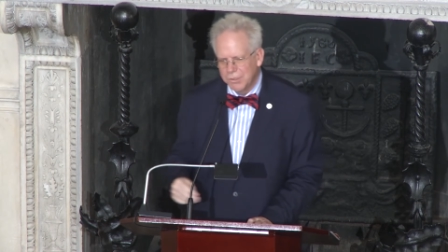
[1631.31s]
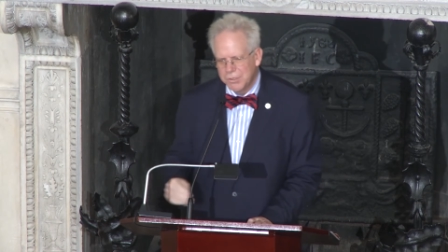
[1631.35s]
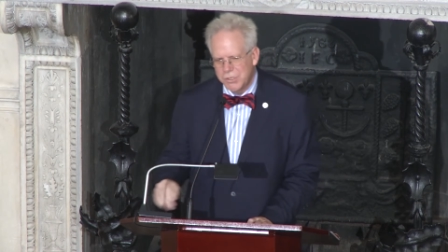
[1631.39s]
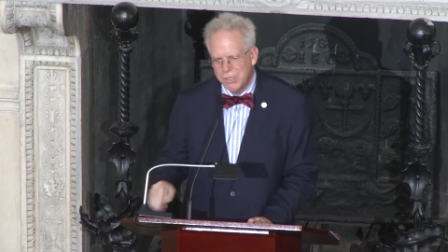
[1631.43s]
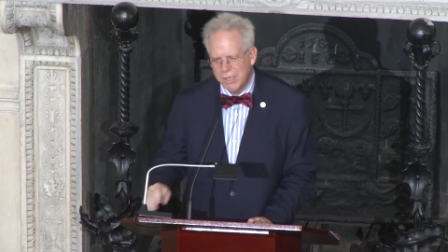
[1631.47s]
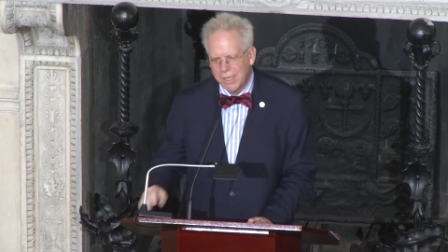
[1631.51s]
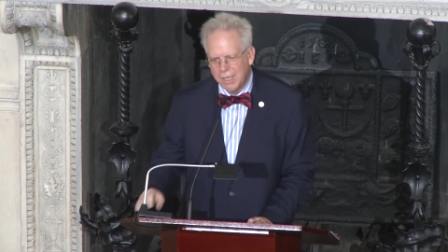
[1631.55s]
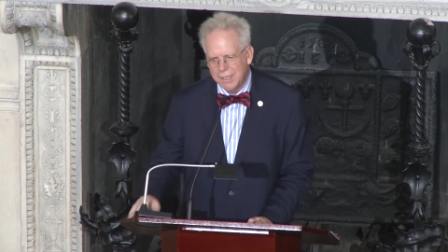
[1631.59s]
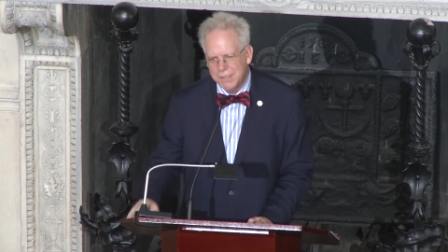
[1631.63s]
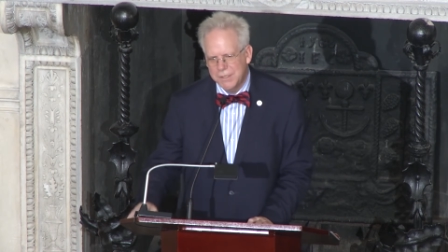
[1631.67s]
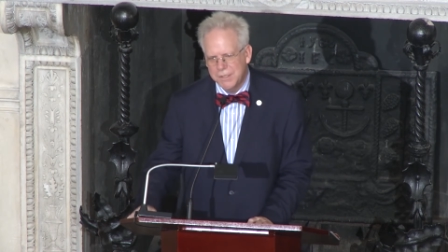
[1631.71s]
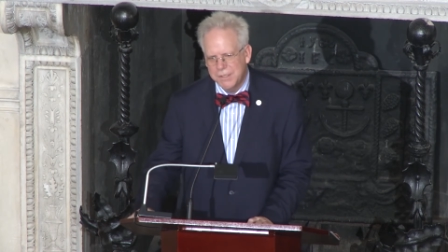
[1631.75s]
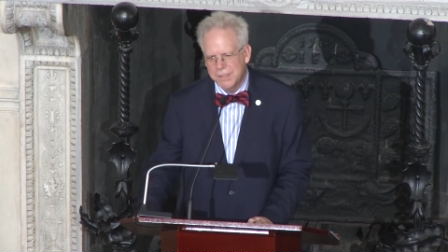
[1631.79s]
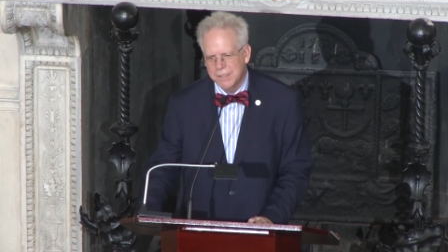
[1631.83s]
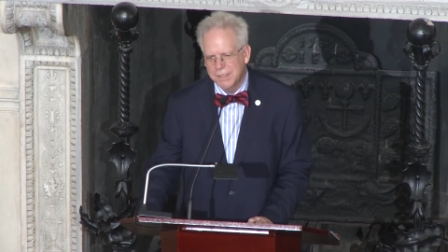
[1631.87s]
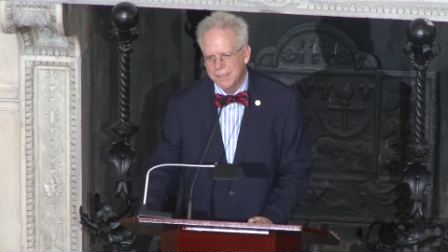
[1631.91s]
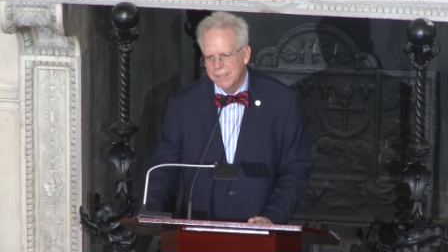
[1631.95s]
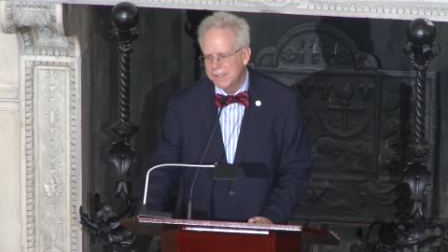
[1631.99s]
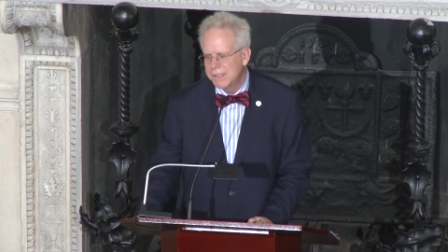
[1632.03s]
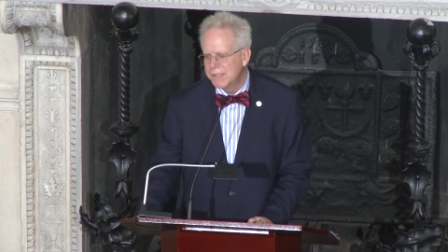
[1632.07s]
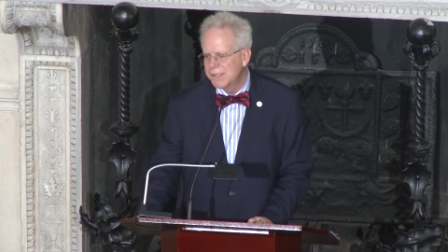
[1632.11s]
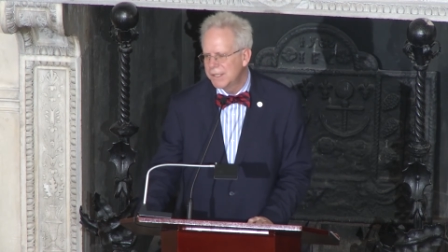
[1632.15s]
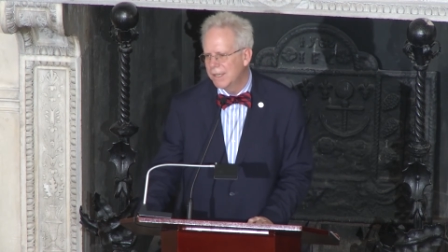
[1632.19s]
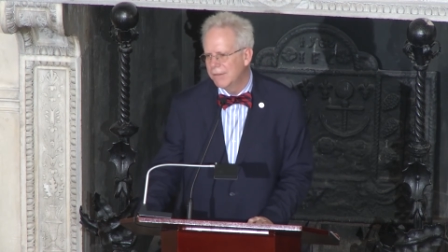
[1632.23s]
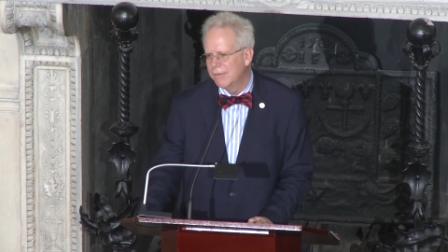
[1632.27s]
Johnson
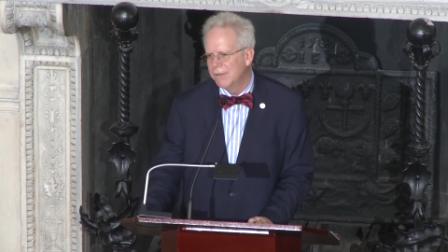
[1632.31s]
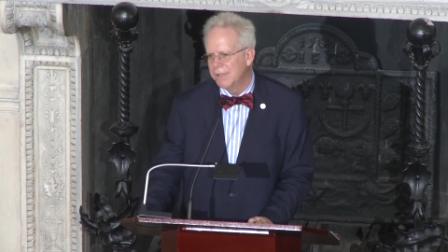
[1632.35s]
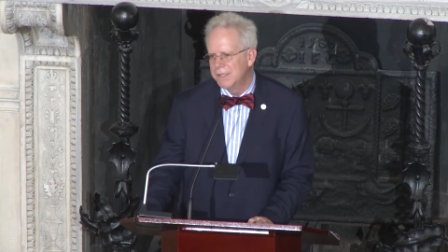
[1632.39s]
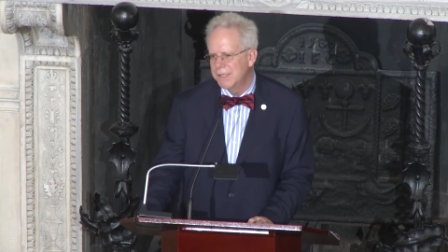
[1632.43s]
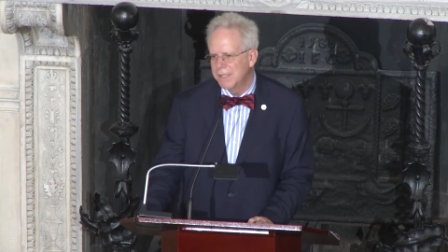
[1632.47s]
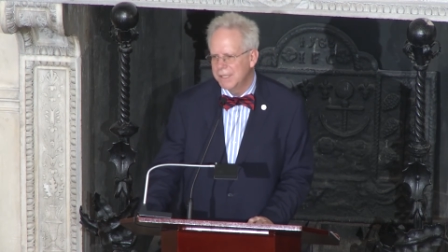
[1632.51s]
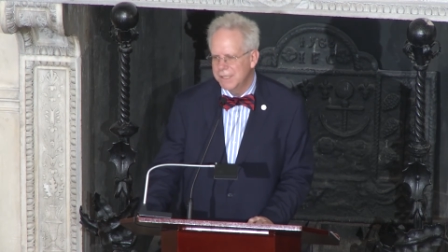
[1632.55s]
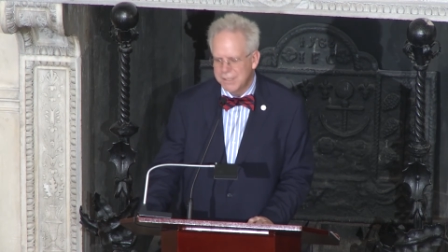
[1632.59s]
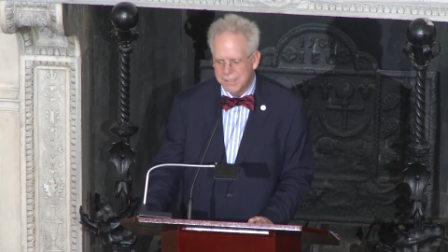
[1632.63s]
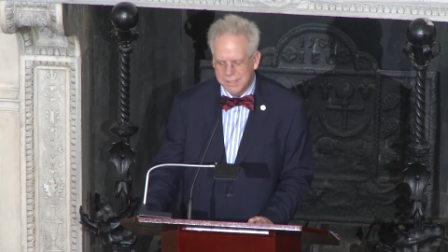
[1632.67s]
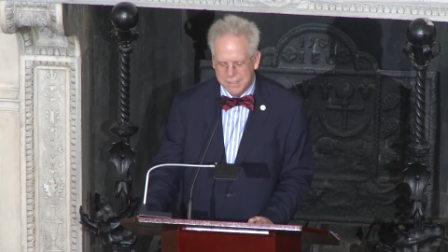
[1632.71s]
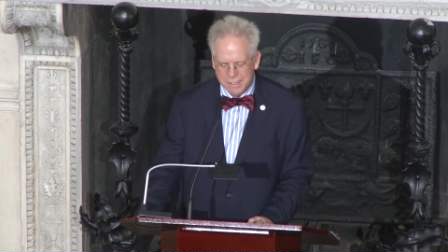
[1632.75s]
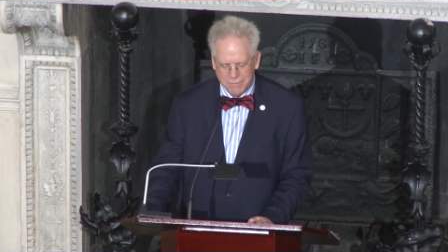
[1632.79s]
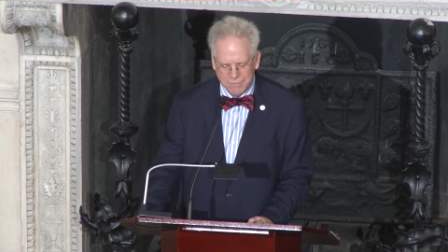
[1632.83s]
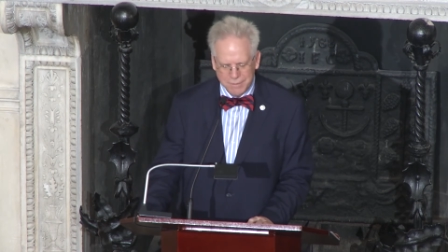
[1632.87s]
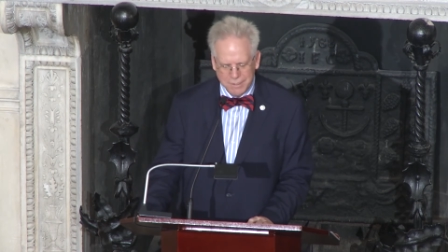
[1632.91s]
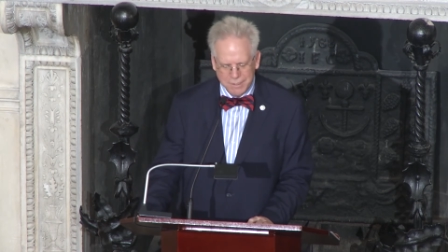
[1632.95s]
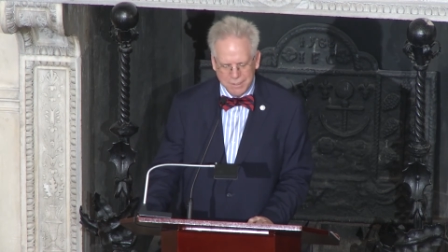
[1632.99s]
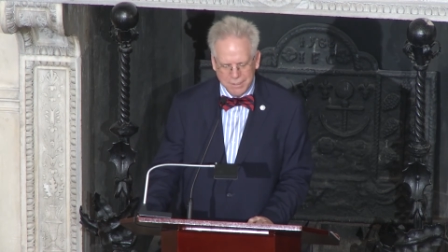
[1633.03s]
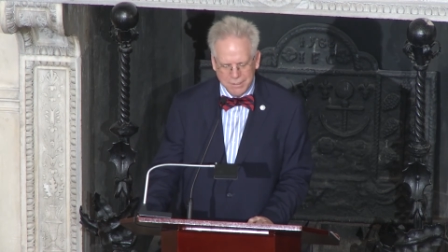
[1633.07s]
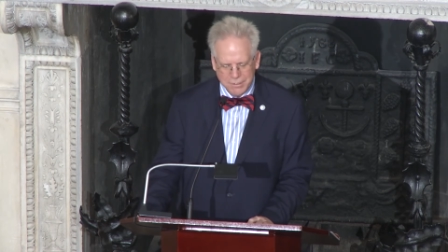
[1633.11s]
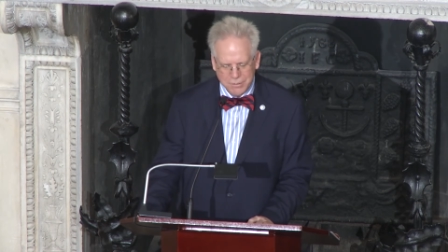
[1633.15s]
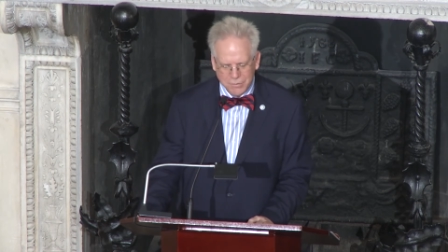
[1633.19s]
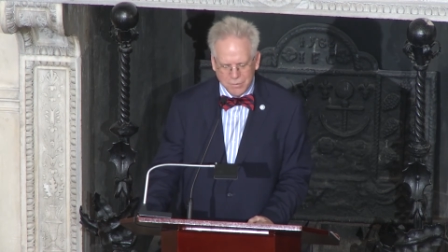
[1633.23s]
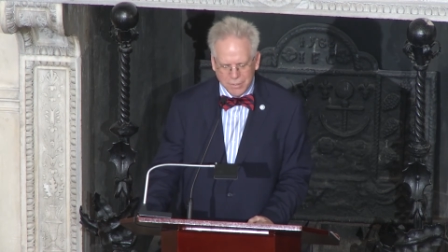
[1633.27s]
in
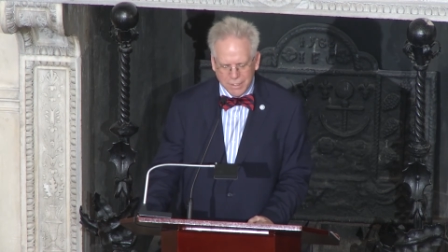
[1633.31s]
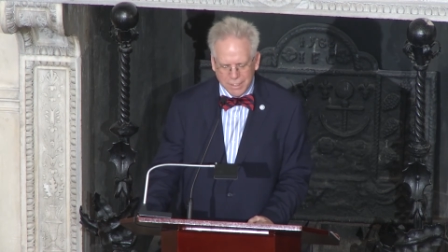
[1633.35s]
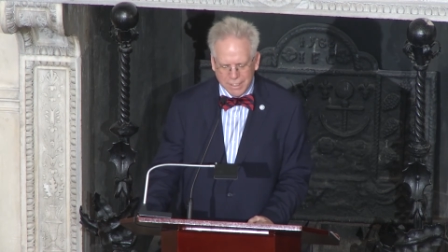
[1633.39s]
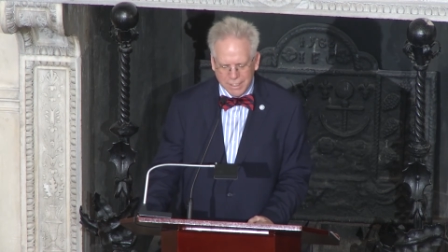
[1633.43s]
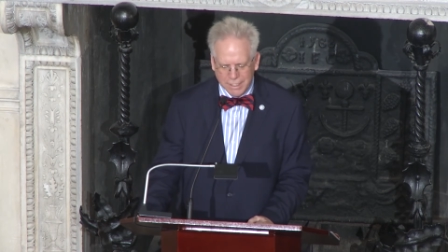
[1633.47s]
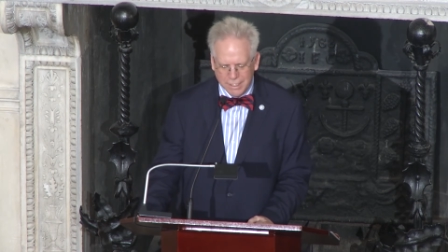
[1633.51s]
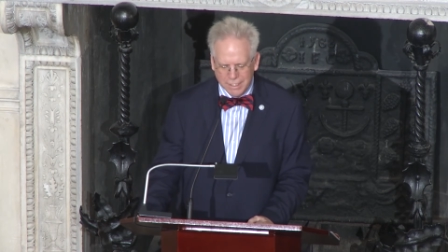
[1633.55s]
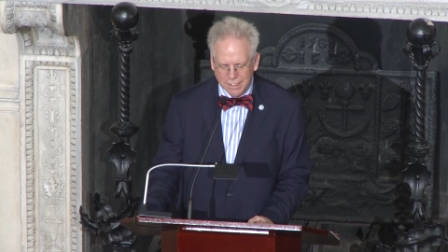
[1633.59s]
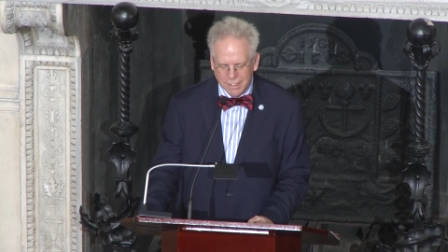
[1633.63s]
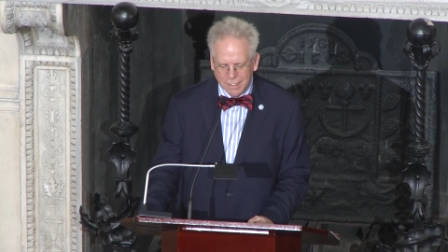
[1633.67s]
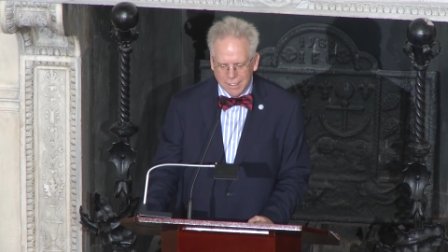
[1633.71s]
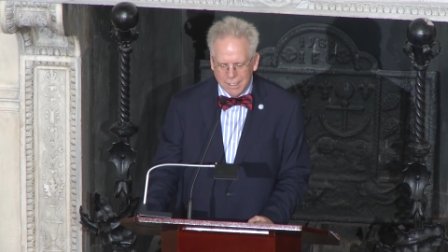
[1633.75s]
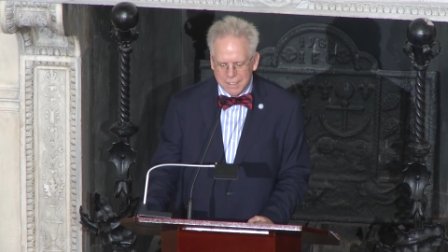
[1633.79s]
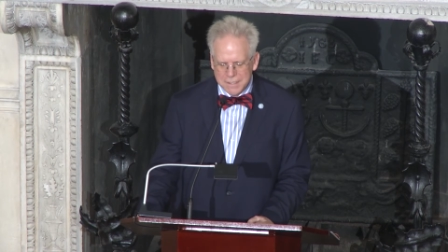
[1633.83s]
1773